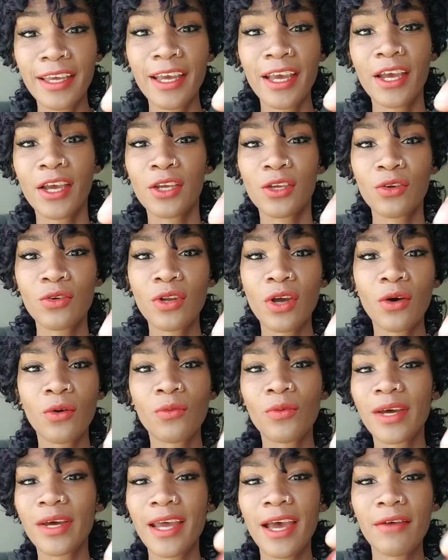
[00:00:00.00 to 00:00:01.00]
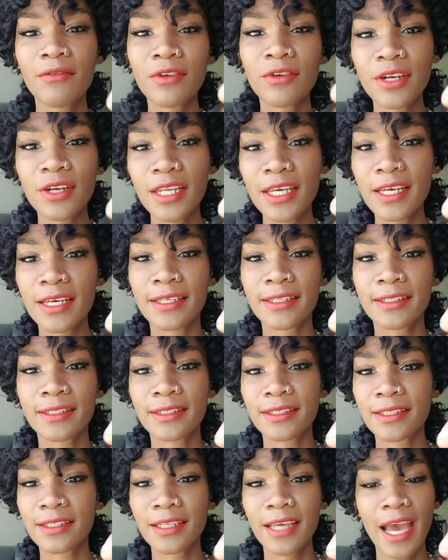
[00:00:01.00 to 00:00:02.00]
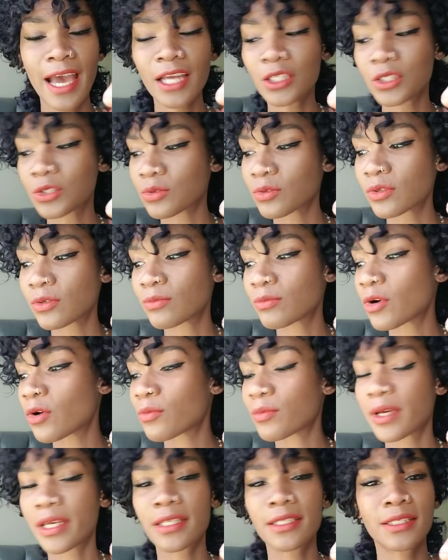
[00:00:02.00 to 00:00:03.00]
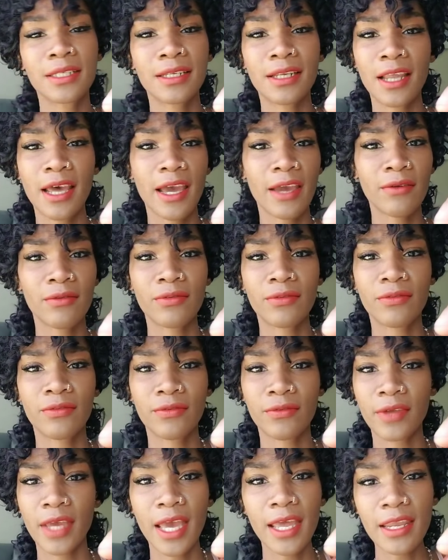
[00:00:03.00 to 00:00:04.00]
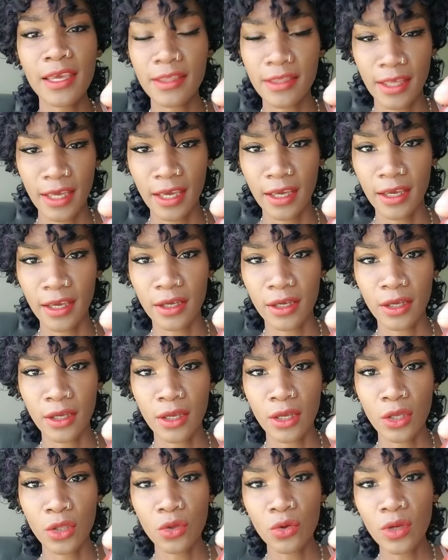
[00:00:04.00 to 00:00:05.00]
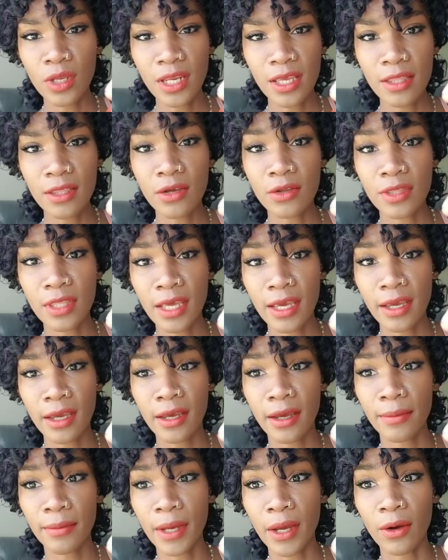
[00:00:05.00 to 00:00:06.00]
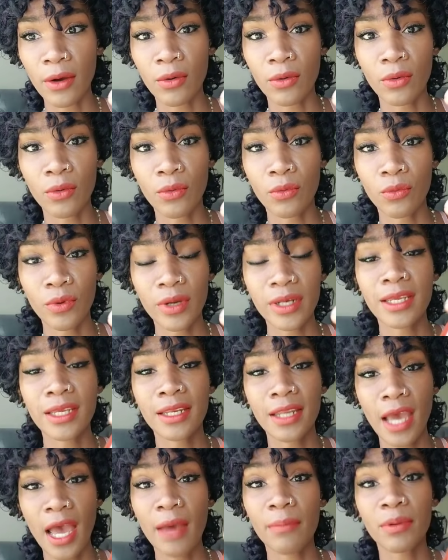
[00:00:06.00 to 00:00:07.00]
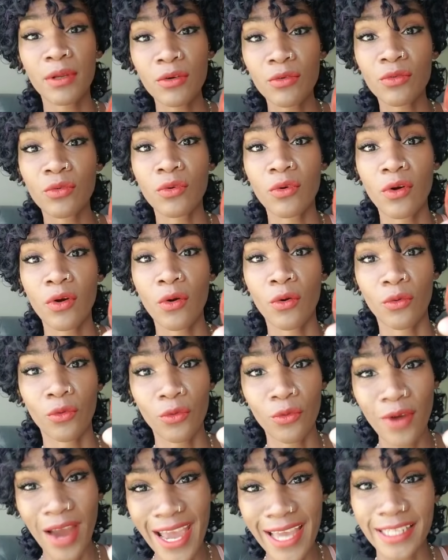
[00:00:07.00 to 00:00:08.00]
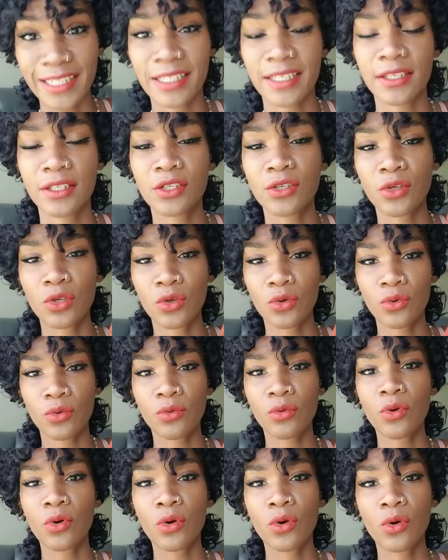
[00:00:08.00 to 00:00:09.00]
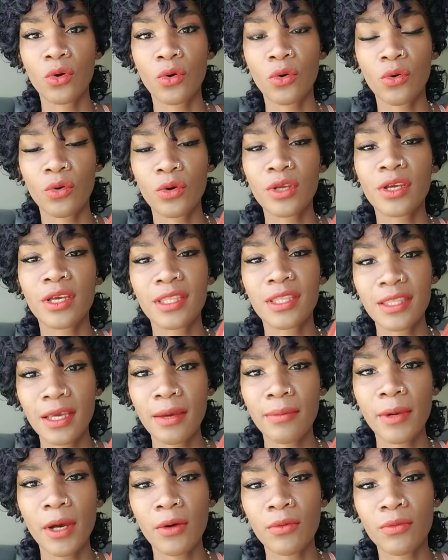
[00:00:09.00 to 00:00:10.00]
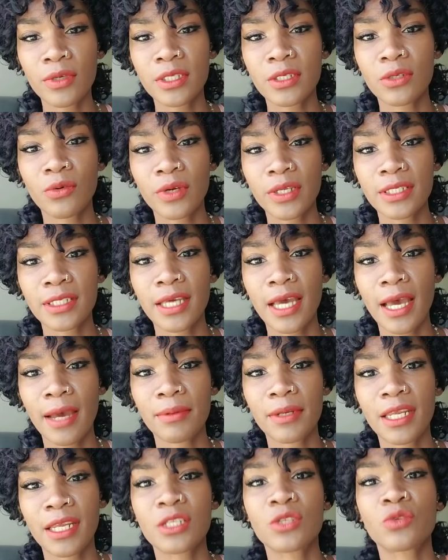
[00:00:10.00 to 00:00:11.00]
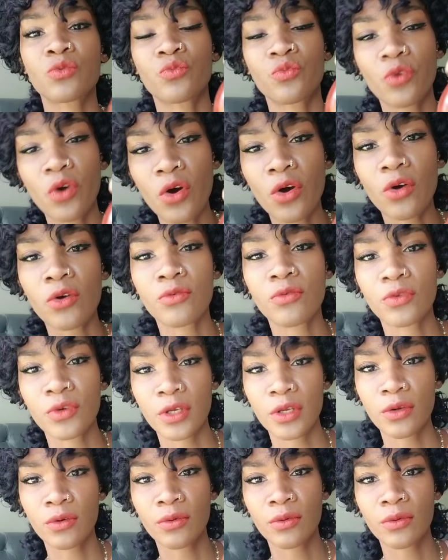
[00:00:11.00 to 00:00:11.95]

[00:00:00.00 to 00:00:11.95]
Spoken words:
you know, whatever it is, casual moments in life, anything. You can either think about what can happen right to you, or you can think about what's going to happen that's wrong for you.